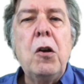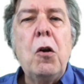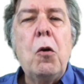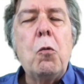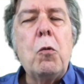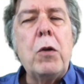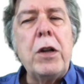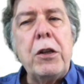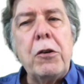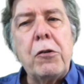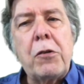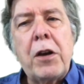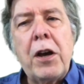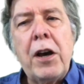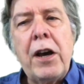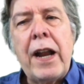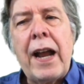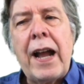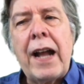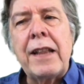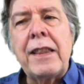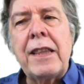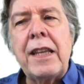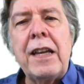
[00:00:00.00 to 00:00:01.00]
When you cut
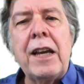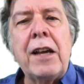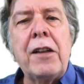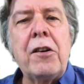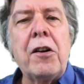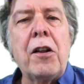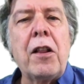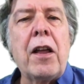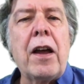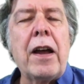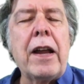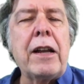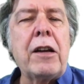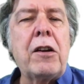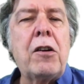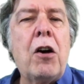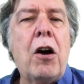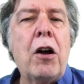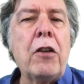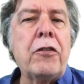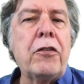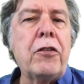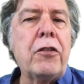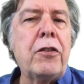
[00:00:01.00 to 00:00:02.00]
out the underlying
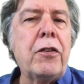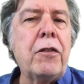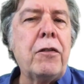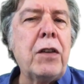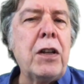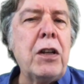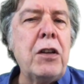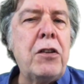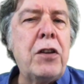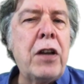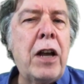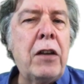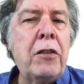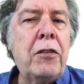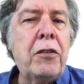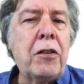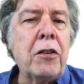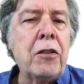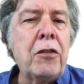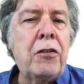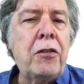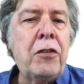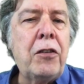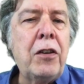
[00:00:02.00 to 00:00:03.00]
causes of
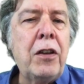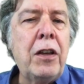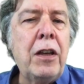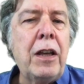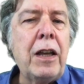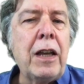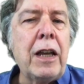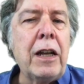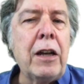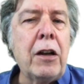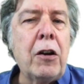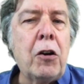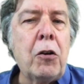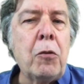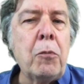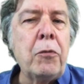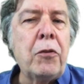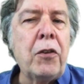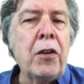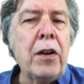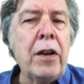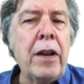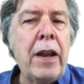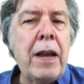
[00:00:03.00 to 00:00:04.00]
injustice in homes
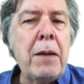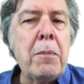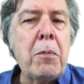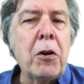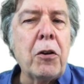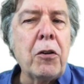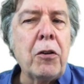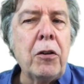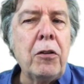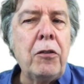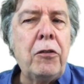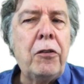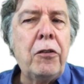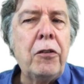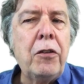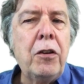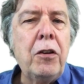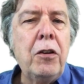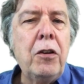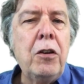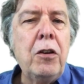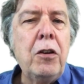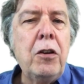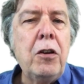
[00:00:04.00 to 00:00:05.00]
and neighborhoods,
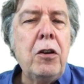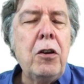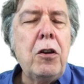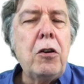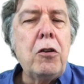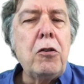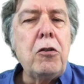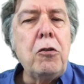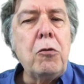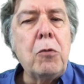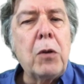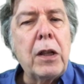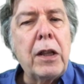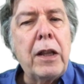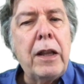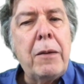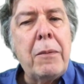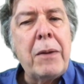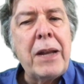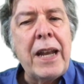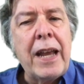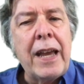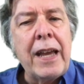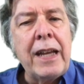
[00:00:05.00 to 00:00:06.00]
you
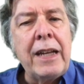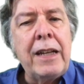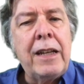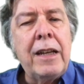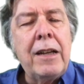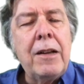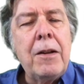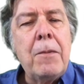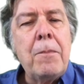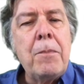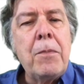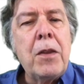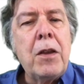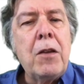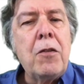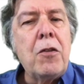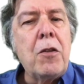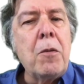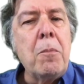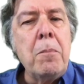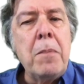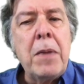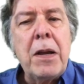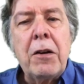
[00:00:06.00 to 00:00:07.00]
eliminate
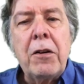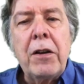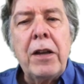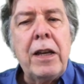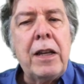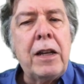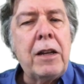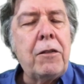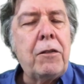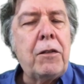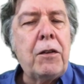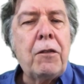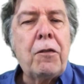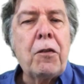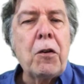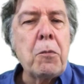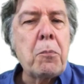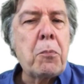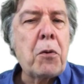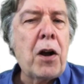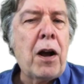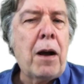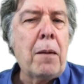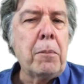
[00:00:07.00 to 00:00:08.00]
the myriad of different
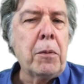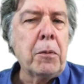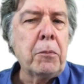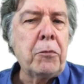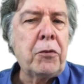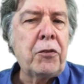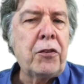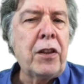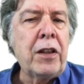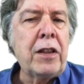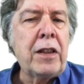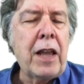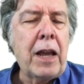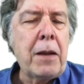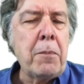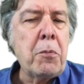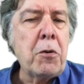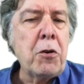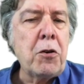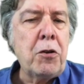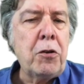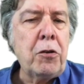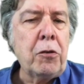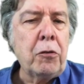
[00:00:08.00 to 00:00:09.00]
problems that they
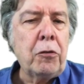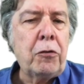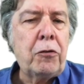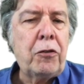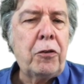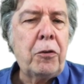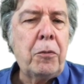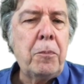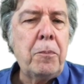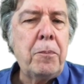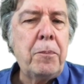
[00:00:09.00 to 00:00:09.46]
produce.